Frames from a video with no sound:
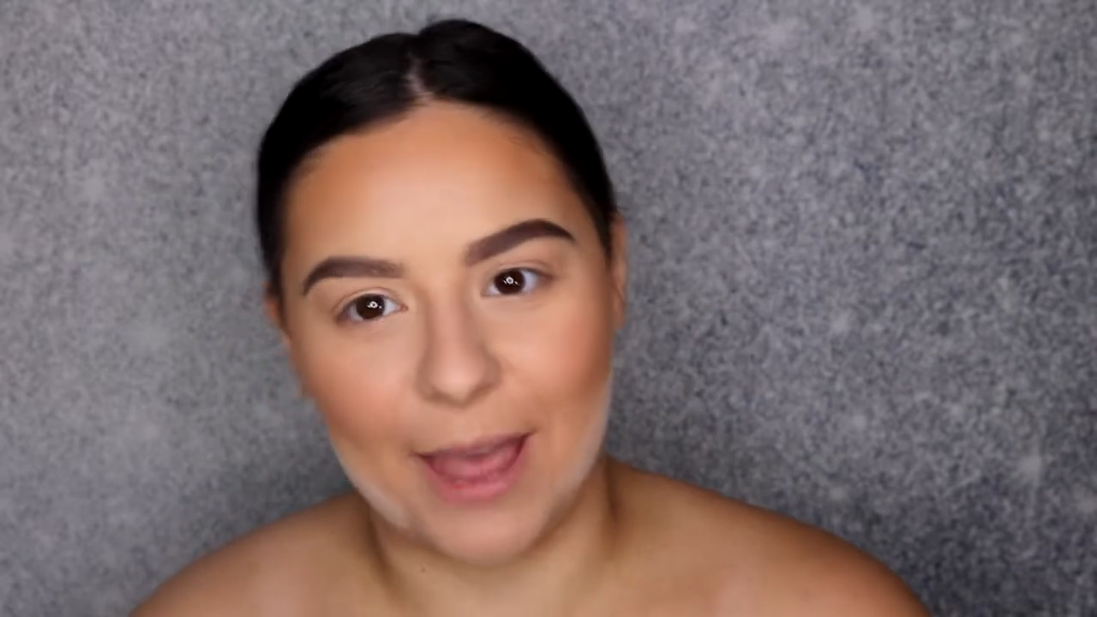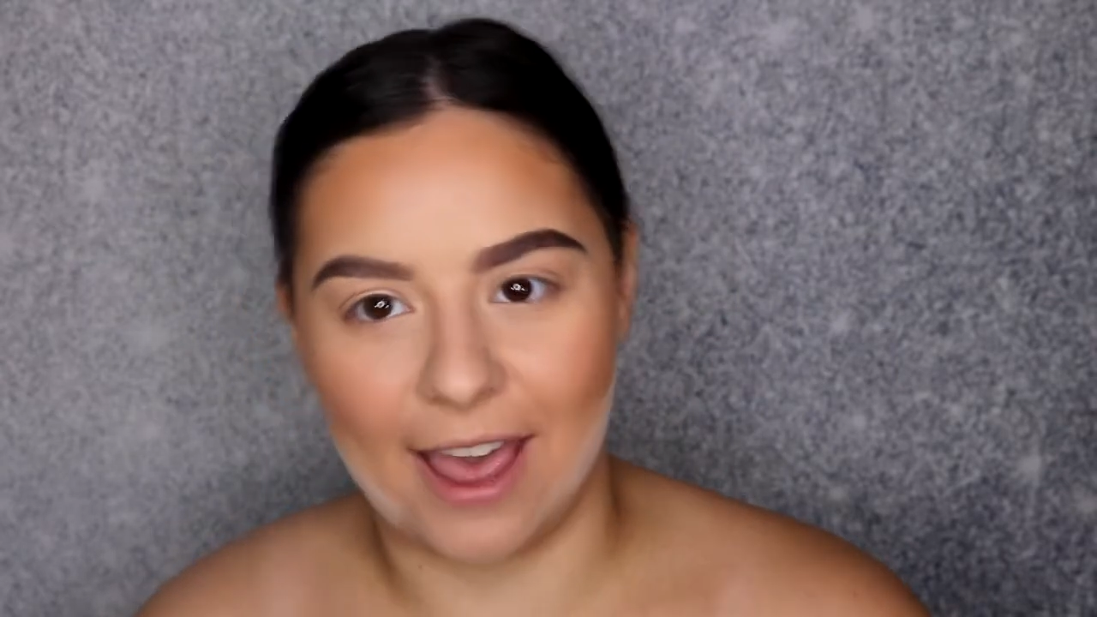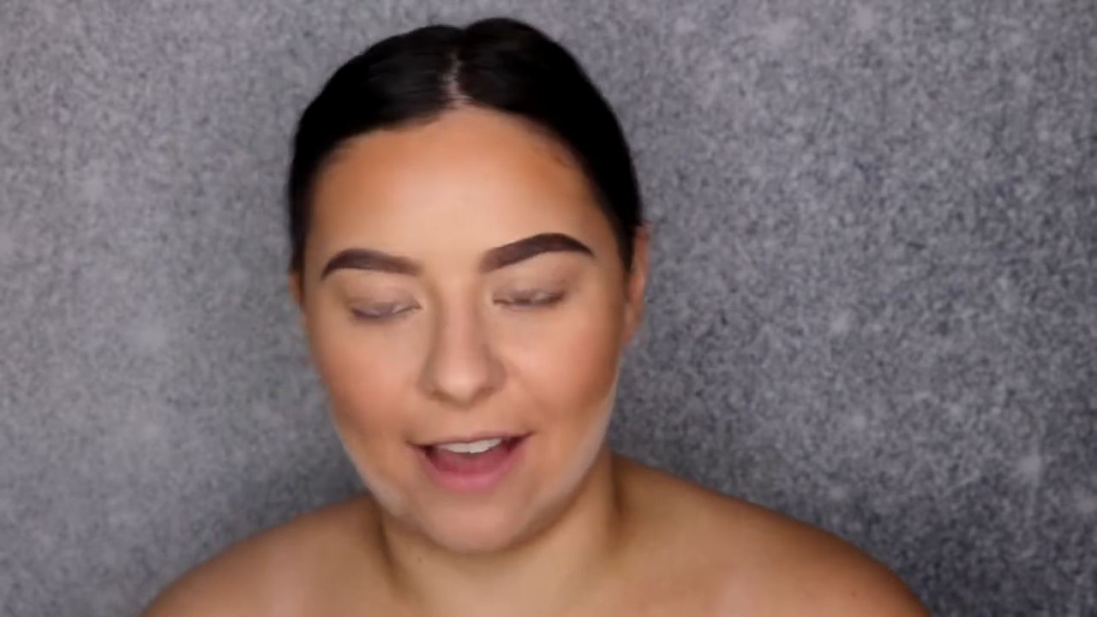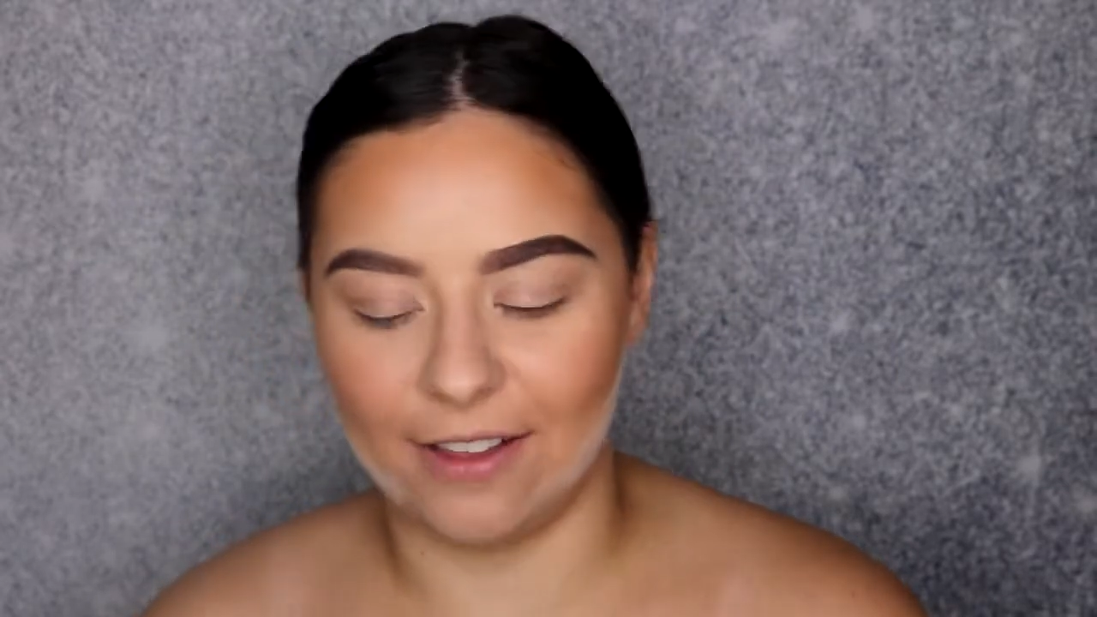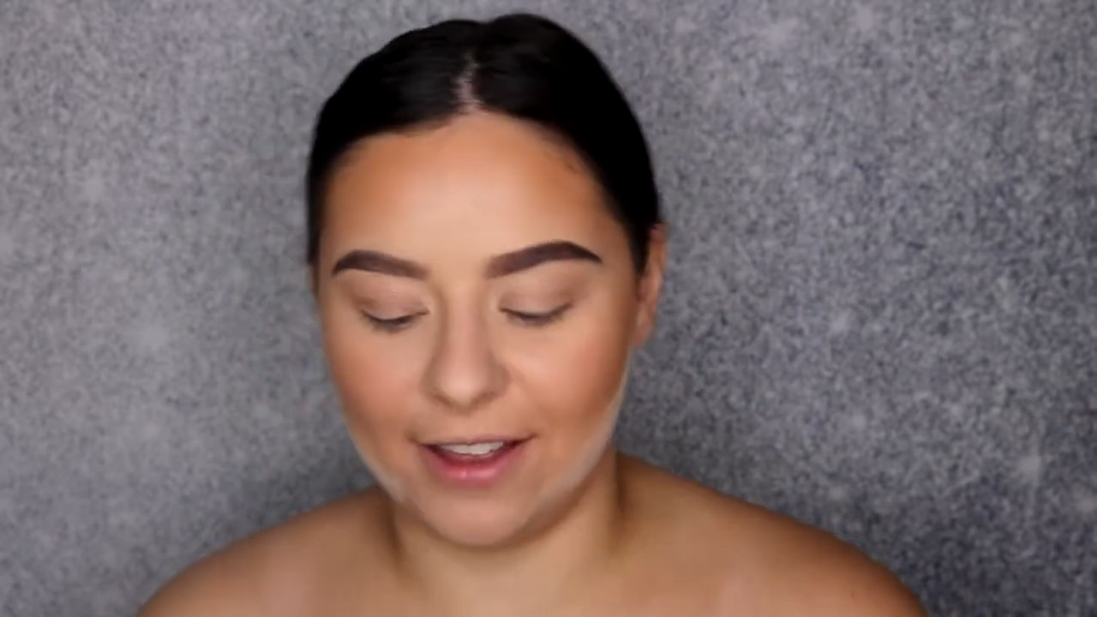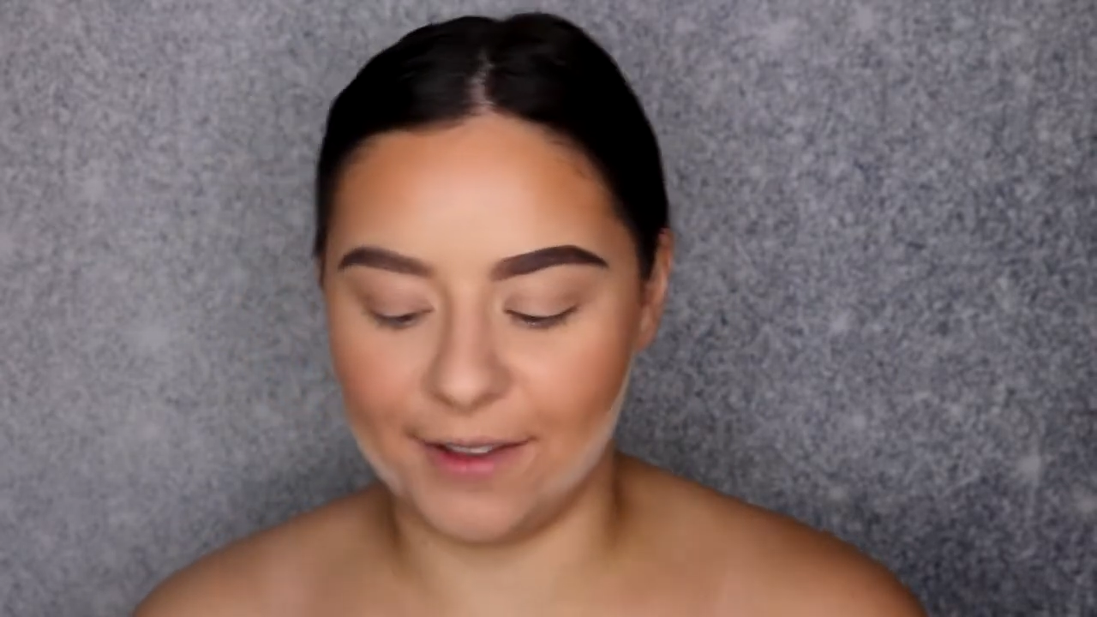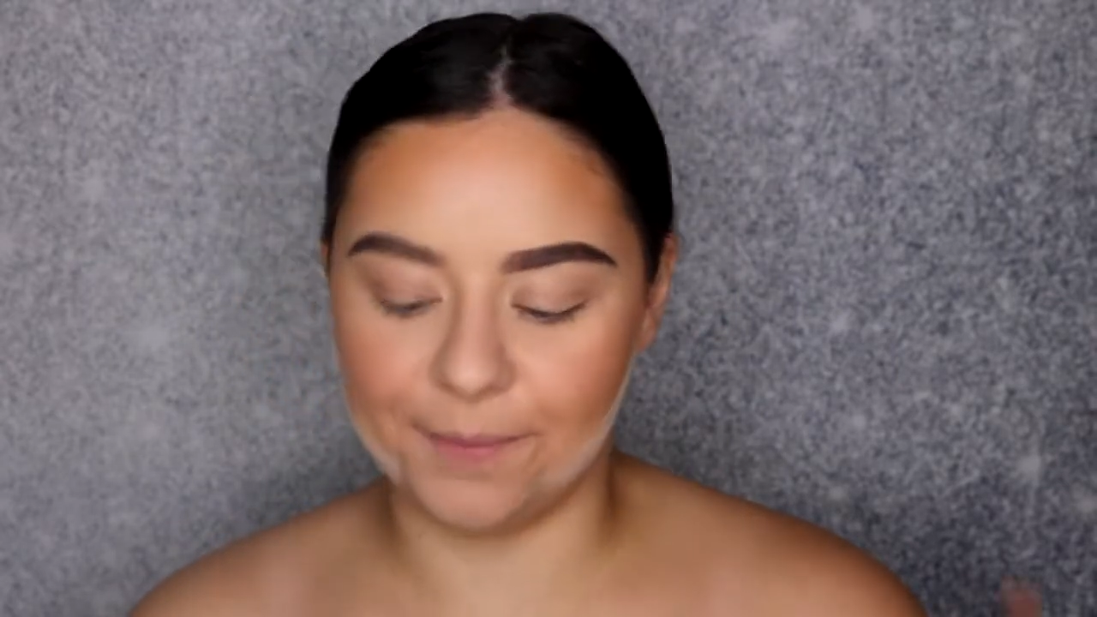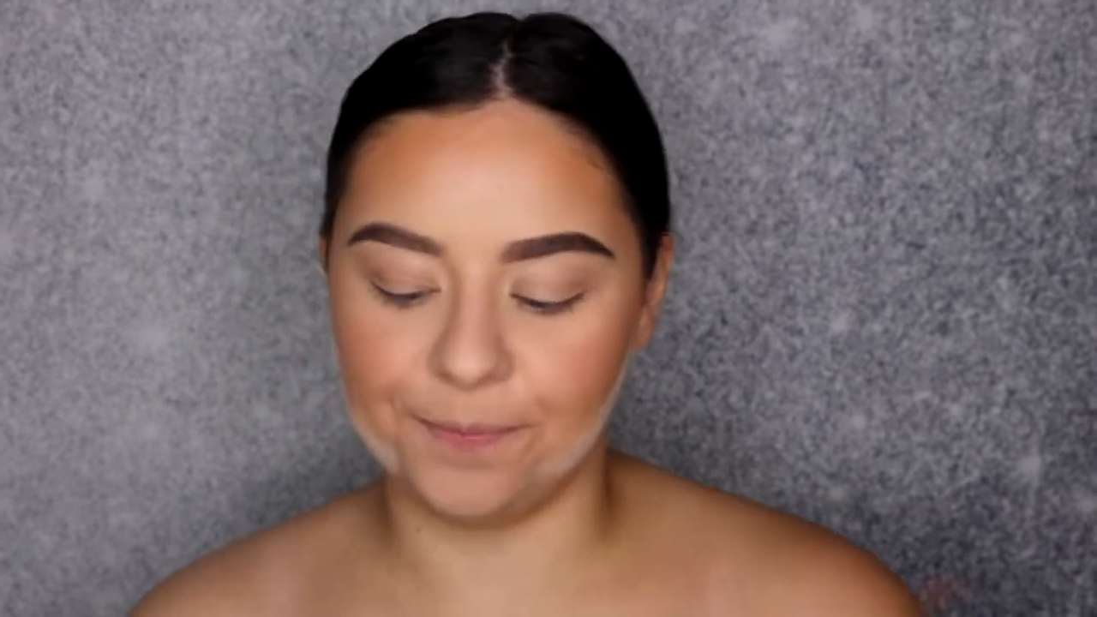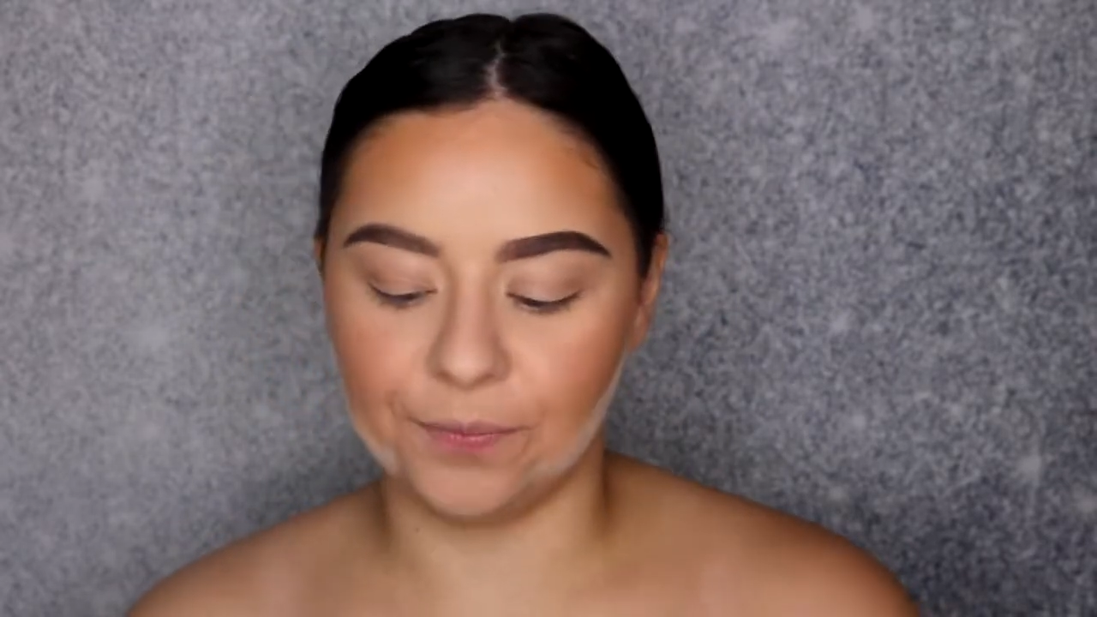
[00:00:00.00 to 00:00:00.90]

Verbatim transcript: palette.